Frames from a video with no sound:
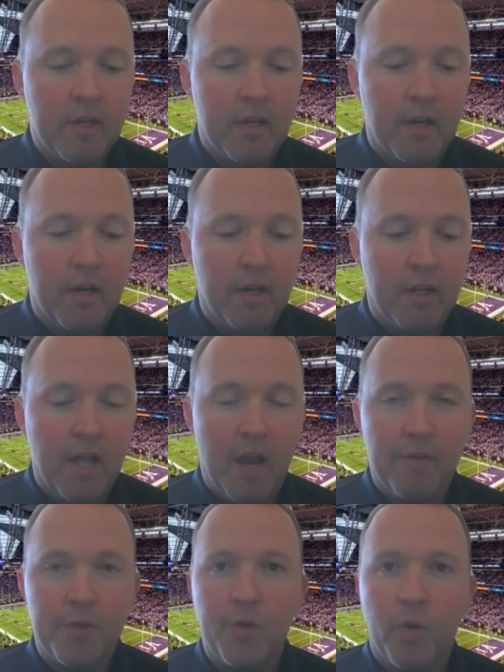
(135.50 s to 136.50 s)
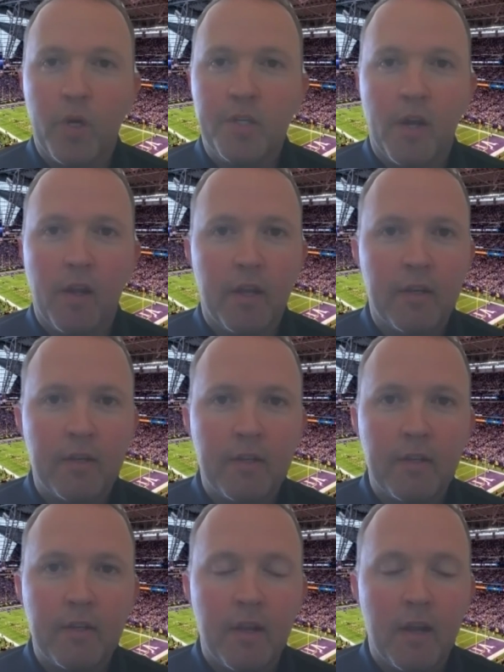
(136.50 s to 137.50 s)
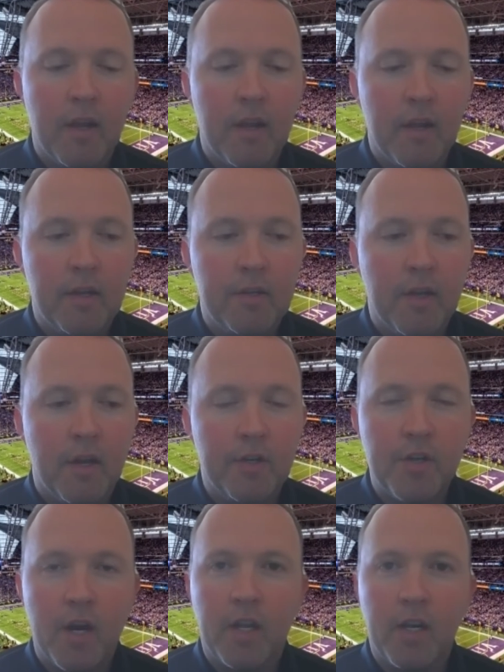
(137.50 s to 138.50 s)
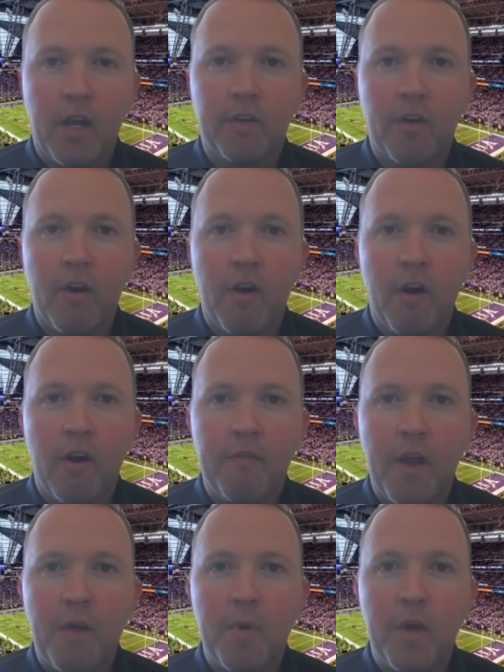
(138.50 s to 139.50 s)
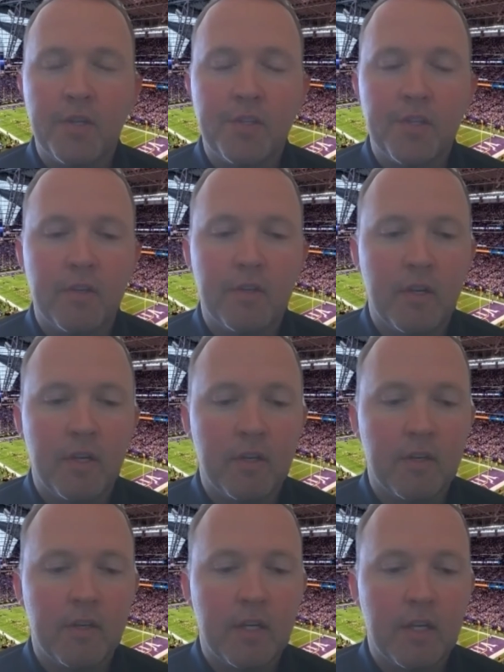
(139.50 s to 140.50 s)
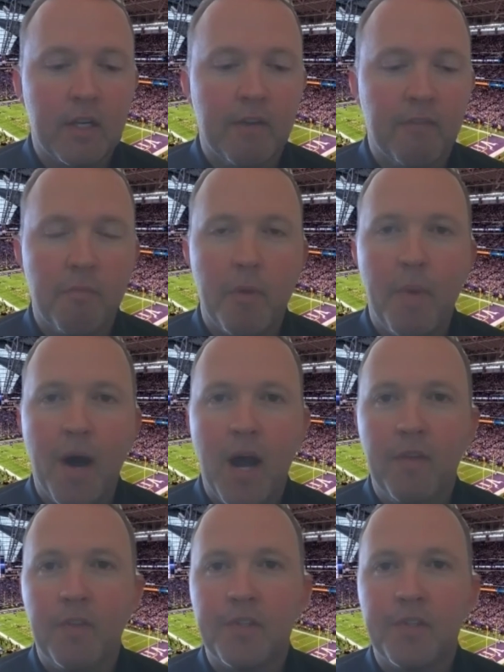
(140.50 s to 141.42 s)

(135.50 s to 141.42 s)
lot of the storytelling and try to connect our fan base and give them the behind the